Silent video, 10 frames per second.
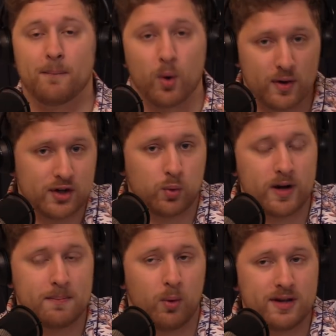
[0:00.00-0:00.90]
more than
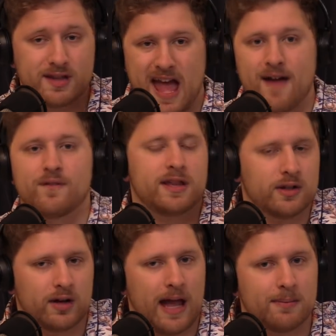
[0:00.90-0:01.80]
20 points every
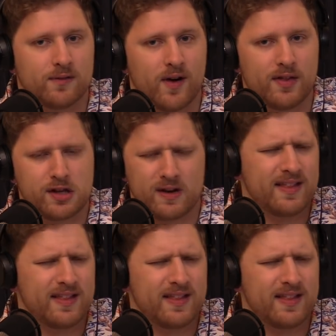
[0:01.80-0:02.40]
single game so far this year.